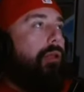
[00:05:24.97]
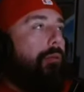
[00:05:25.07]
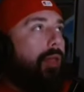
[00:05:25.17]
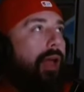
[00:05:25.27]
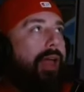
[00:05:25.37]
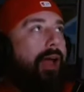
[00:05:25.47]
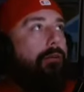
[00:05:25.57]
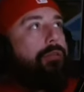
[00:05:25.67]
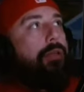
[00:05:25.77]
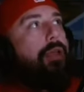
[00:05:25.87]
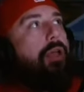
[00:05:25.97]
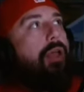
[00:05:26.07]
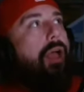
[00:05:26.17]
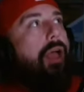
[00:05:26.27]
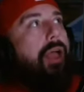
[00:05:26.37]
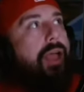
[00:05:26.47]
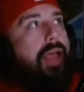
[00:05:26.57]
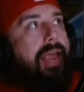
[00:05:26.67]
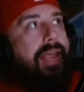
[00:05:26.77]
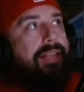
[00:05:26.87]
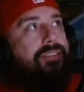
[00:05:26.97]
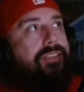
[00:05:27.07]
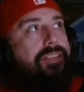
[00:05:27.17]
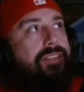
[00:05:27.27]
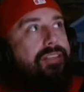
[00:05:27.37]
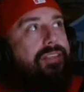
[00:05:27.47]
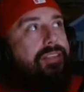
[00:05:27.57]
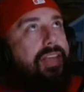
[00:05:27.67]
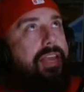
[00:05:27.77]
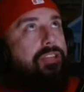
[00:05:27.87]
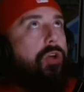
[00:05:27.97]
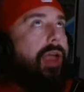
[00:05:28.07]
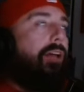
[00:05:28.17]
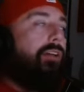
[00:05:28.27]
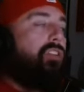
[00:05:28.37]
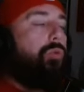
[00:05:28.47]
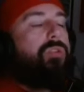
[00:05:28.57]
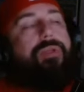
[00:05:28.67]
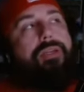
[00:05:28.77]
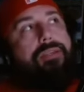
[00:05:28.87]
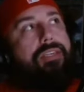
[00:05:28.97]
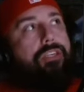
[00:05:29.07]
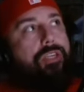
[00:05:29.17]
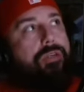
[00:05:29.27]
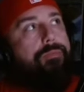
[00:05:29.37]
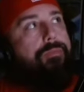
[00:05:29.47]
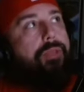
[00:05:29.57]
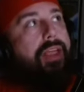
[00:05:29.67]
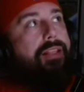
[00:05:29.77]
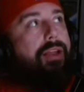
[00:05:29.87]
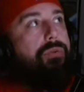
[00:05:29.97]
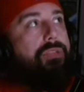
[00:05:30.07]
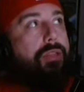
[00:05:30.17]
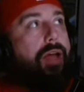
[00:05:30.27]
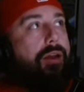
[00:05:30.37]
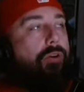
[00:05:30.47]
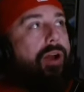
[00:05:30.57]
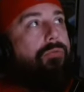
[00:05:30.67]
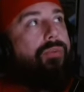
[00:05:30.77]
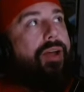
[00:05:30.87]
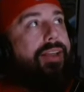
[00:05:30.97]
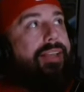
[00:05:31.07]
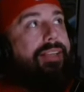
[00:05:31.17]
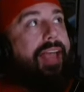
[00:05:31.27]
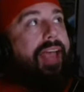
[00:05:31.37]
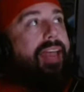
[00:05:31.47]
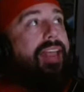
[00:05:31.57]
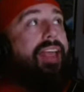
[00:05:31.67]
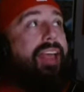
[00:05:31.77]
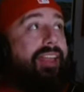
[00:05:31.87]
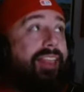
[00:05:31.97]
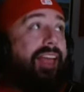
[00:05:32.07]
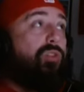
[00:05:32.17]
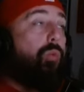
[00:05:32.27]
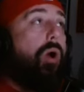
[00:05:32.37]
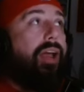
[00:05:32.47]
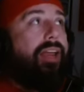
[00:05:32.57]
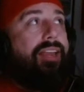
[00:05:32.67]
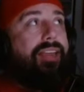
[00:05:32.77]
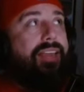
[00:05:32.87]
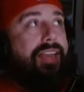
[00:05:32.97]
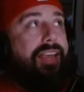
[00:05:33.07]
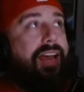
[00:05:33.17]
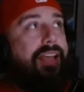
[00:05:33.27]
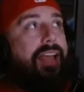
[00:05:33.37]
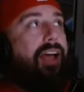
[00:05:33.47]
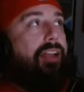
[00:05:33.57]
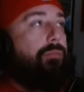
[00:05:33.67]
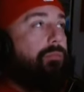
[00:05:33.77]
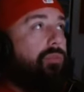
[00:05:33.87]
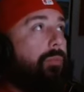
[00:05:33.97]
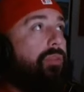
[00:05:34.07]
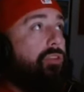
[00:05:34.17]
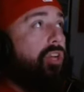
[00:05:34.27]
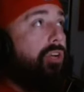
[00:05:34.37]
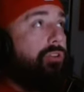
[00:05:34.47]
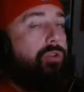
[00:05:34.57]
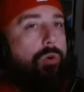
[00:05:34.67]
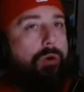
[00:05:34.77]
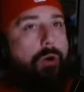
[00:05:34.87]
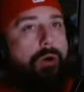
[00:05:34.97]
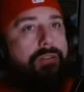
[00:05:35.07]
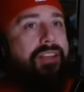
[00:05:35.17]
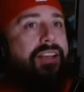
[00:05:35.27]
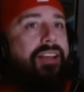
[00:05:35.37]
Blackhouse, he took Alex to a split decision, and there was a lot of ground fighting in that, and that's why he kind of got some of the judges' scorecards.